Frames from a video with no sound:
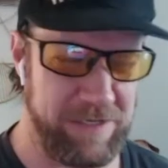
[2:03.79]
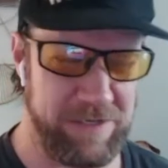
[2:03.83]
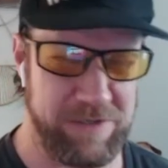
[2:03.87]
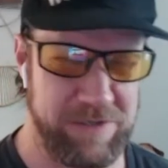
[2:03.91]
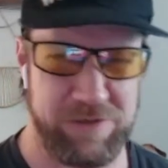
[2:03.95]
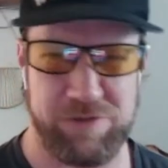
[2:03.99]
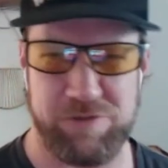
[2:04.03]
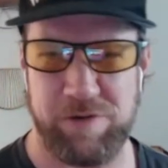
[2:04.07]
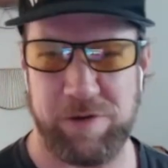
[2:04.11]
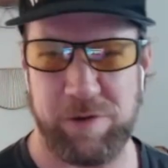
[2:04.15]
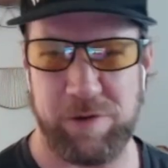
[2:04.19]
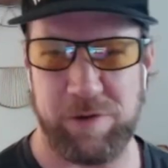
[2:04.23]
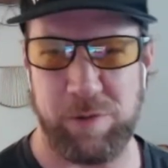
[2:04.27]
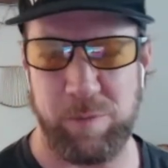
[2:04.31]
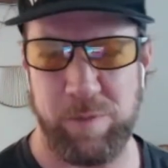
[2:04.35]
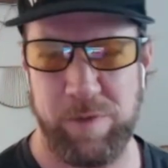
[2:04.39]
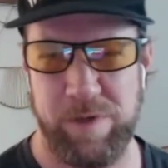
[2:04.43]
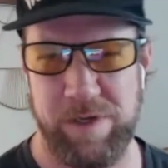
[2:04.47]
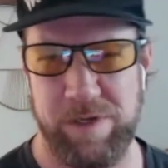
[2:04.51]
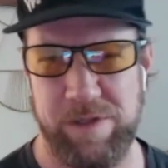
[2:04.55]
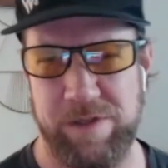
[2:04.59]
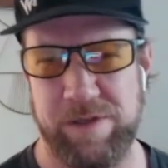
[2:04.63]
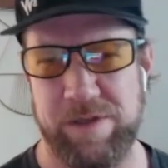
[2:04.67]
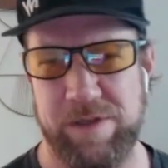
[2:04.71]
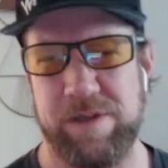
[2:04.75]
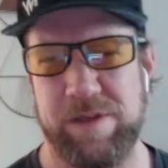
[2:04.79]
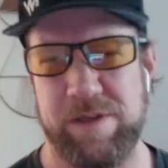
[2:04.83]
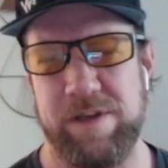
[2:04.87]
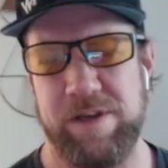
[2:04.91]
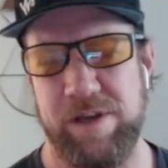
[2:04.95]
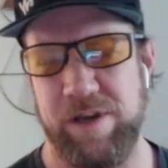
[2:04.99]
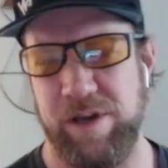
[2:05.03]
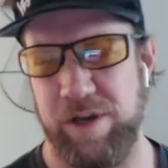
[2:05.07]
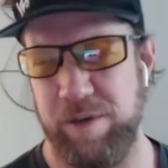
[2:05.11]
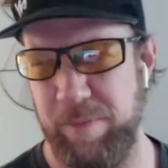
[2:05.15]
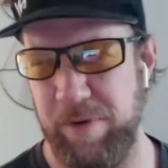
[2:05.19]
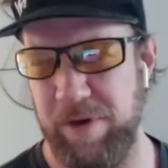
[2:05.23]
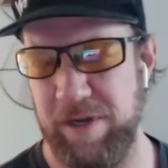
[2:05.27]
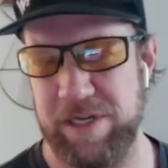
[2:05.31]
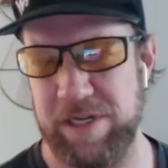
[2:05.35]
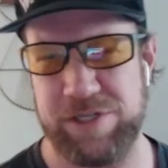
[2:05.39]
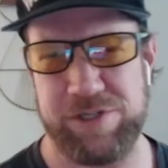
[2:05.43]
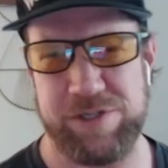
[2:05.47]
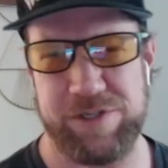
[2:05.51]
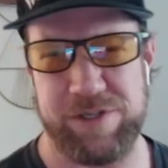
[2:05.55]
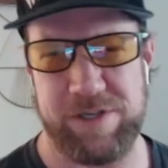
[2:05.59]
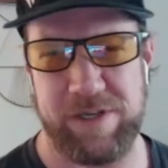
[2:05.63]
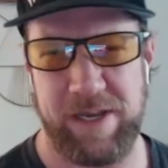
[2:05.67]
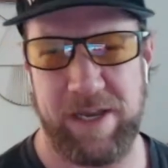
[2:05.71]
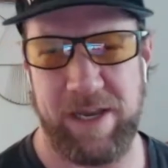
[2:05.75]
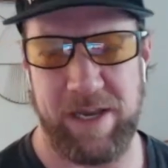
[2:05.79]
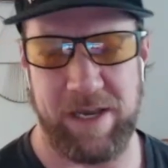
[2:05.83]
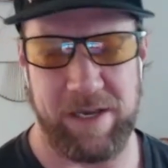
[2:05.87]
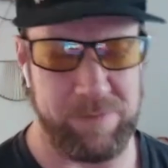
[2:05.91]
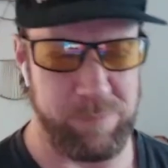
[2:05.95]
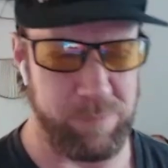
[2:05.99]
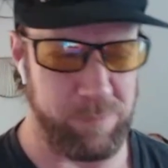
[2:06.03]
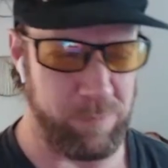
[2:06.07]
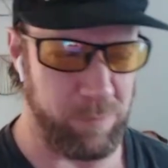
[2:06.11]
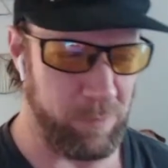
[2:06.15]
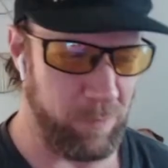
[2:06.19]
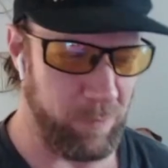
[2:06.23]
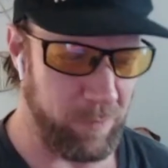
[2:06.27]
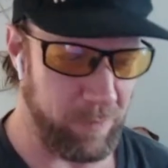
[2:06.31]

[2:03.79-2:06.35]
had to struggle with a bunch, and